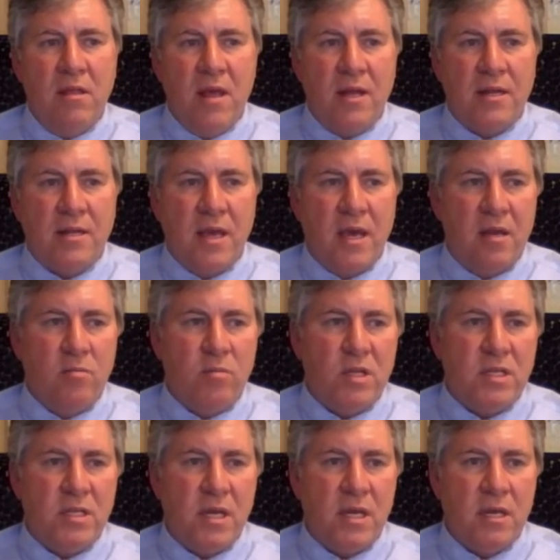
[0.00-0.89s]
then then that can
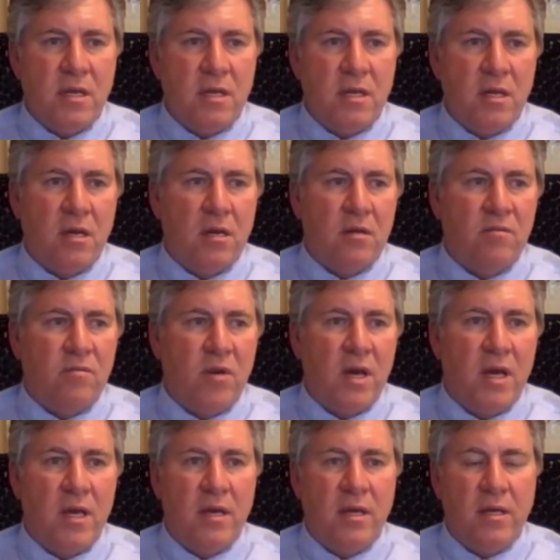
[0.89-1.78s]
be taken out
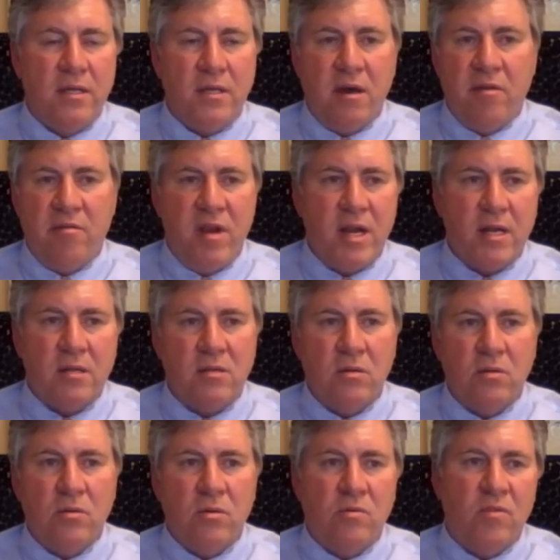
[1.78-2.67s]
via a direct
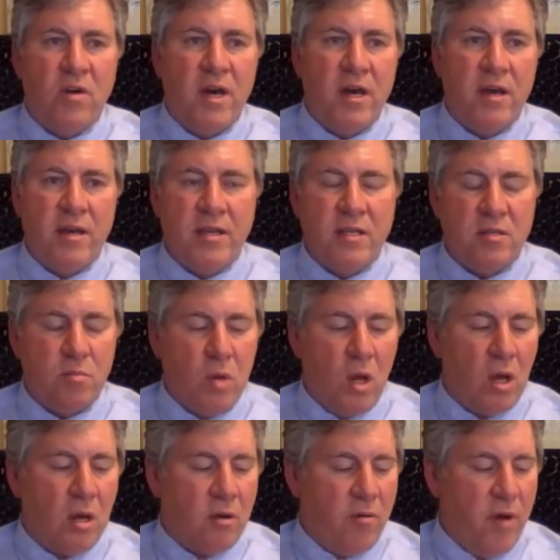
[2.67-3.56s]
or via his
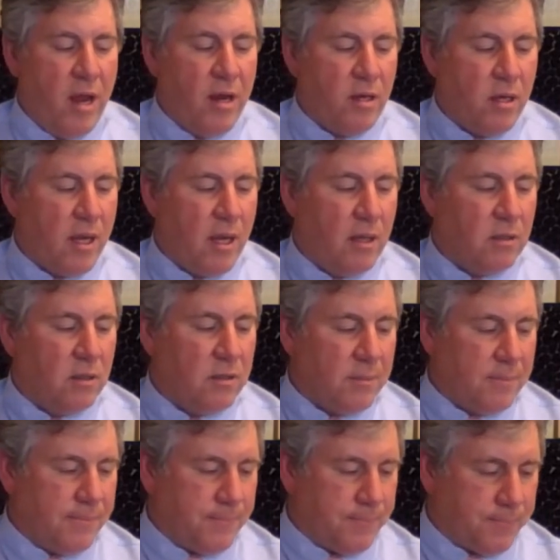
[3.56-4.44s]
Block Rand account.
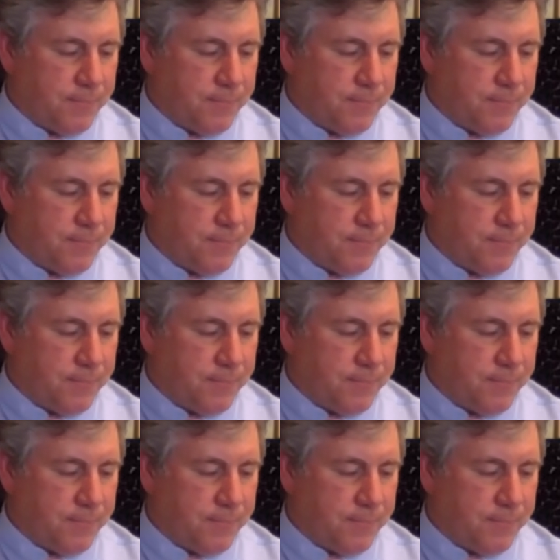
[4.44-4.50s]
